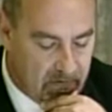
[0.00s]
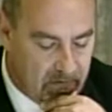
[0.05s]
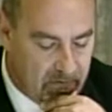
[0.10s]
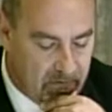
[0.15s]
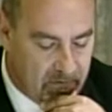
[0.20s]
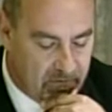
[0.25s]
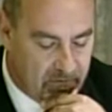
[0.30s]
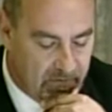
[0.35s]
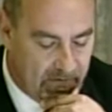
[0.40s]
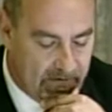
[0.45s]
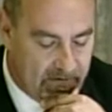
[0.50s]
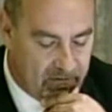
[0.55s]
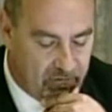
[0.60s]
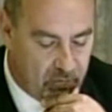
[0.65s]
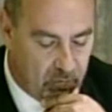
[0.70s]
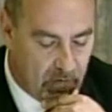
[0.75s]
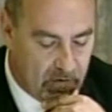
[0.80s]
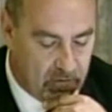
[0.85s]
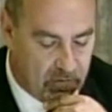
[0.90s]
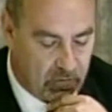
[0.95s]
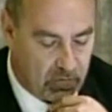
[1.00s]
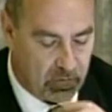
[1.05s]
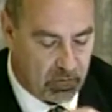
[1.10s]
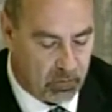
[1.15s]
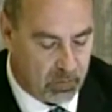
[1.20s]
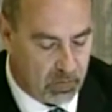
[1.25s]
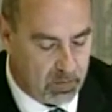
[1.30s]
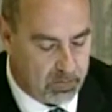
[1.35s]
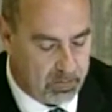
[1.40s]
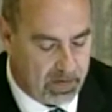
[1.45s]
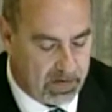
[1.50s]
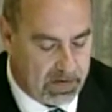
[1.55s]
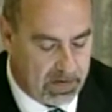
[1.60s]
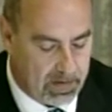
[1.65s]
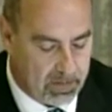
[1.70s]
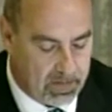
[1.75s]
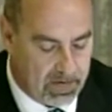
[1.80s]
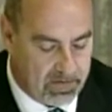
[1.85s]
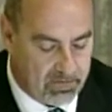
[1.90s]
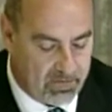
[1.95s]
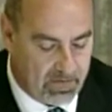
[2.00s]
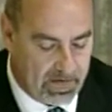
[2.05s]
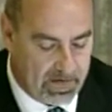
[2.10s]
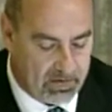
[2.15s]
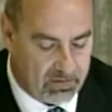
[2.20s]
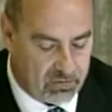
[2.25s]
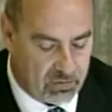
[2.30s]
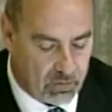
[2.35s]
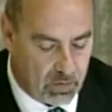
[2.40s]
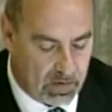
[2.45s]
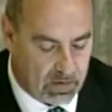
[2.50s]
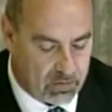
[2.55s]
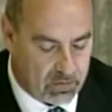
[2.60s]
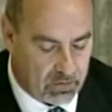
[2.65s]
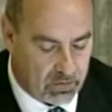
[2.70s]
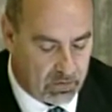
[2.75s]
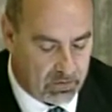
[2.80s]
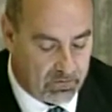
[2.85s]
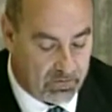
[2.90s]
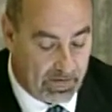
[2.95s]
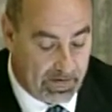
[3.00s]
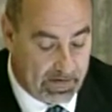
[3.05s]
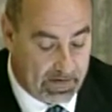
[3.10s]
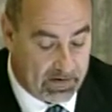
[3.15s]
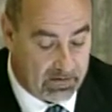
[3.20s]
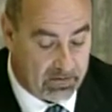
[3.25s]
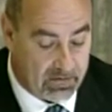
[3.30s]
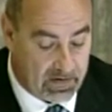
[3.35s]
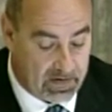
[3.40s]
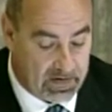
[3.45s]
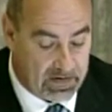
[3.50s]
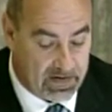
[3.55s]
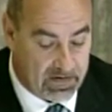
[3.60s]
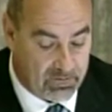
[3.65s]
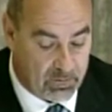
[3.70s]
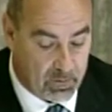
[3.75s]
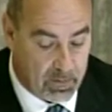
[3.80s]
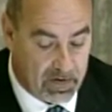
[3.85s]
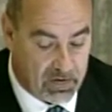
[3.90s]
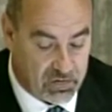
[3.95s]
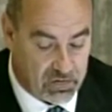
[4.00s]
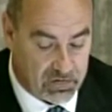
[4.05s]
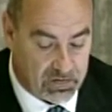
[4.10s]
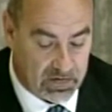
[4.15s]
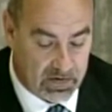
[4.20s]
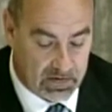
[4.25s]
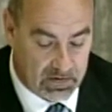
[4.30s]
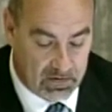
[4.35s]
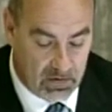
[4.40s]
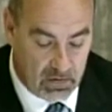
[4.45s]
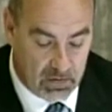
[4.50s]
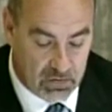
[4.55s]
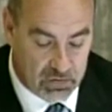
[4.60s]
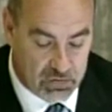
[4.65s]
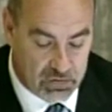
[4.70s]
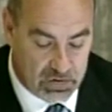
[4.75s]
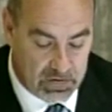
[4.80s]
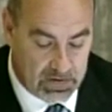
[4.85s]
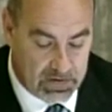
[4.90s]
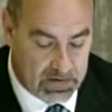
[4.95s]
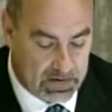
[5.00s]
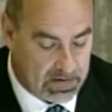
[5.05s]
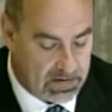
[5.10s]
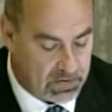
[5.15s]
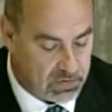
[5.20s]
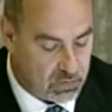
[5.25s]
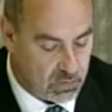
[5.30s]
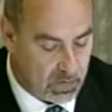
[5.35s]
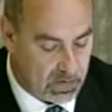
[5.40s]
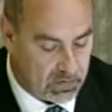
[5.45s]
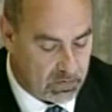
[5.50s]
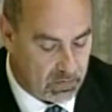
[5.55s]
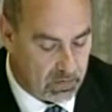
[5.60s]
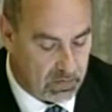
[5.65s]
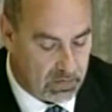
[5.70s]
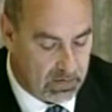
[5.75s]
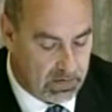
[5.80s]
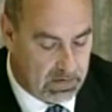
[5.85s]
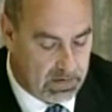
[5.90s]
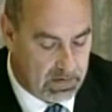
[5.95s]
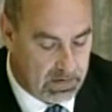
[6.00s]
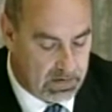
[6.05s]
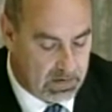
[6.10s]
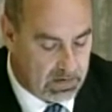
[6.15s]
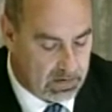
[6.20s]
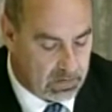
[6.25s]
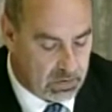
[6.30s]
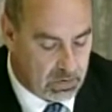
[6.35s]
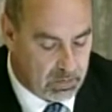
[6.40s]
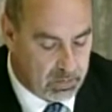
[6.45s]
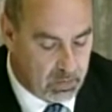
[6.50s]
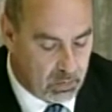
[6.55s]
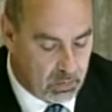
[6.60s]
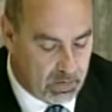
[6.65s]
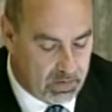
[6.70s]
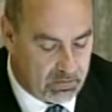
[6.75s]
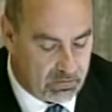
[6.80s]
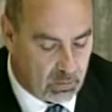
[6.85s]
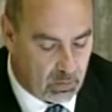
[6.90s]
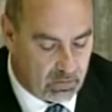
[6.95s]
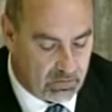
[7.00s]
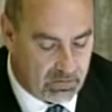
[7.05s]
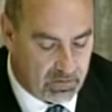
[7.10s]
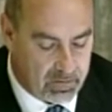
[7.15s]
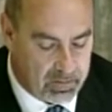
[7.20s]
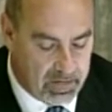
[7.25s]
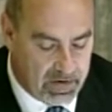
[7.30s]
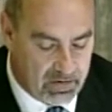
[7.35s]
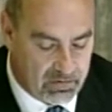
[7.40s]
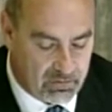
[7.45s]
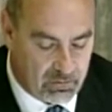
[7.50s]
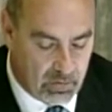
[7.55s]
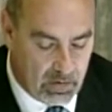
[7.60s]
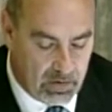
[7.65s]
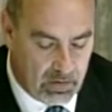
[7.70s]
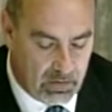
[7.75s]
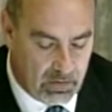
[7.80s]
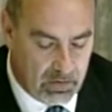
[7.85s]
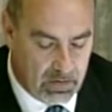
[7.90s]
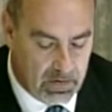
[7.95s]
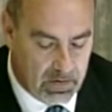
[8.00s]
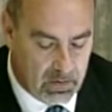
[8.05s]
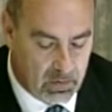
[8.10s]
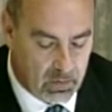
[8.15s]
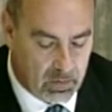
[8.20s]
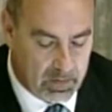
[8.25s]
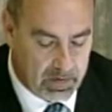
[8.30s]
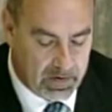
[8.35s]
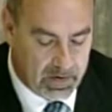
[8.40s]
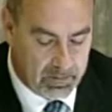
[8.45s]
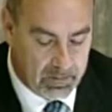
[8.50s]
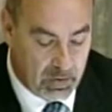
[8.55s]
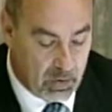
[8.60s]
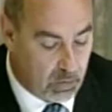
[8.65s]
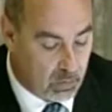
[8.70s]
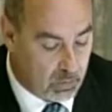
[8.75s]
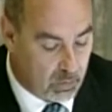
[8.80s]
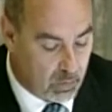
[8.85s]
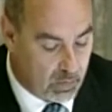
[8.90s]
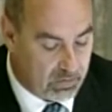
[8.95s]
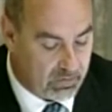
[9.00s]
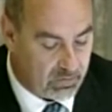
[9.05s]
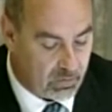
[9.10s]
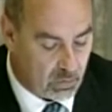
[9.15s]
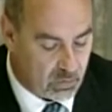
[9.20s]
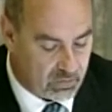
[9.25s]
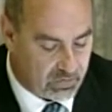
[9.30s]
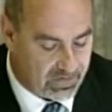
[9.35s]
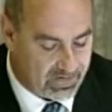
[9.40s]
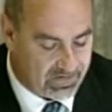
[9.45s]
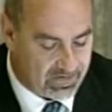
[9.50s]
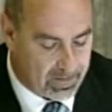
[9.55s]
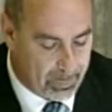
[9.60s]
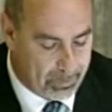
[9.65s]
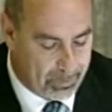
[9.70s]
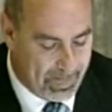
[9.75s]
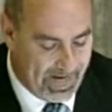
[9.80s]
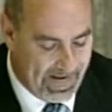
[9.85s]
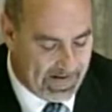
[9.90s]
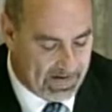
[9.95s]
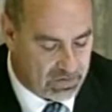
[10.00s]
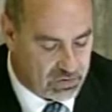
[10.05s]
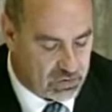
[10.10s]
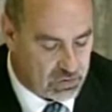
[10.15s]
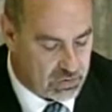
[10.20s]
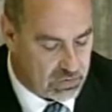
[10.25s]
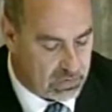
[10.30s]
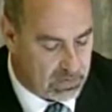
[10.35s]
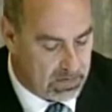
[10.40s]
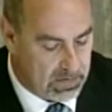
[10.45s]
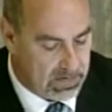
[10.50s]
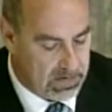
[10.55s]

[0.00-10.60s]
The Finance Director would become a Finance Director, Finance and Information Technology Director. A Human Resource Administrator would become a Human Resources Manager.